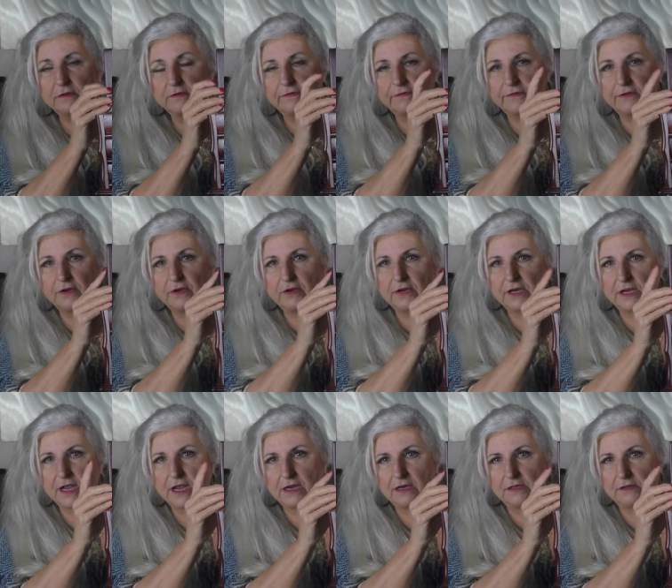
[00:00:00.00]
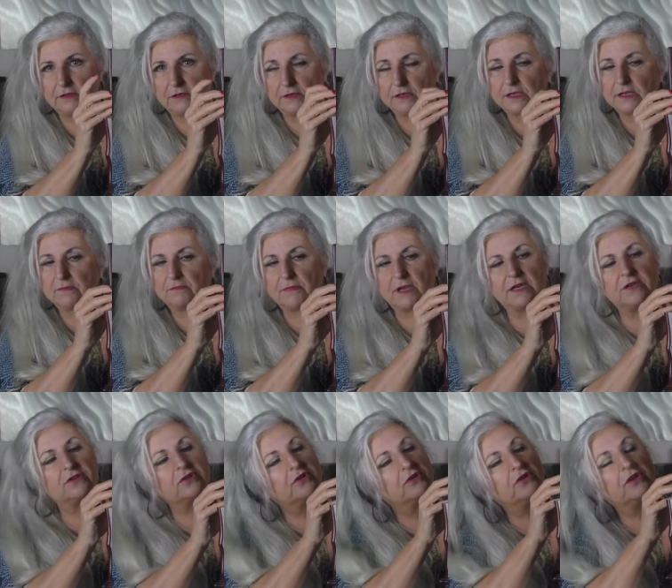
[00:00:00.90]
for you to kind of look and make
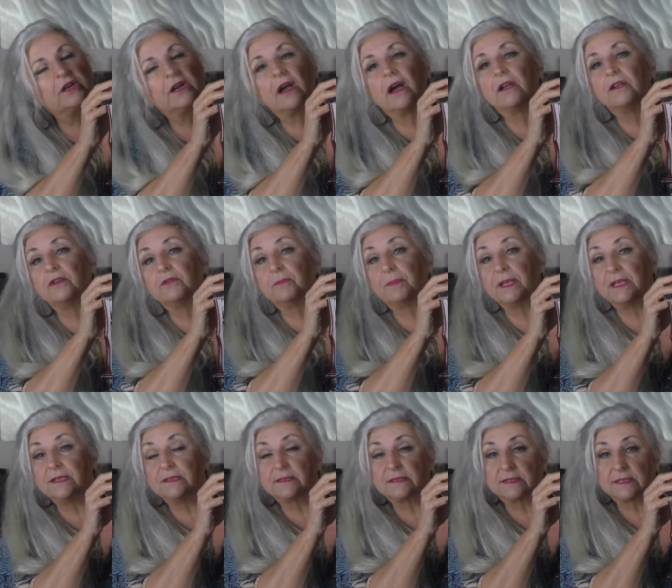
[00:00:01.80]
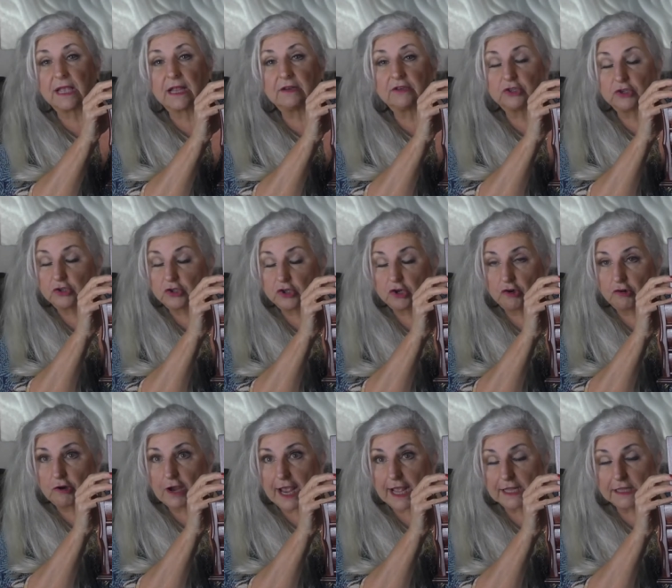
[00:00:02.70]
sure you got your piece centered
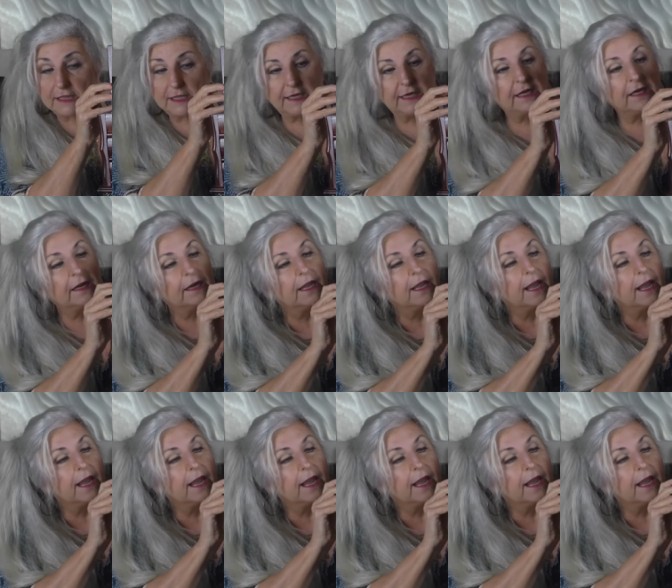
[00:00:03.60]
correctly.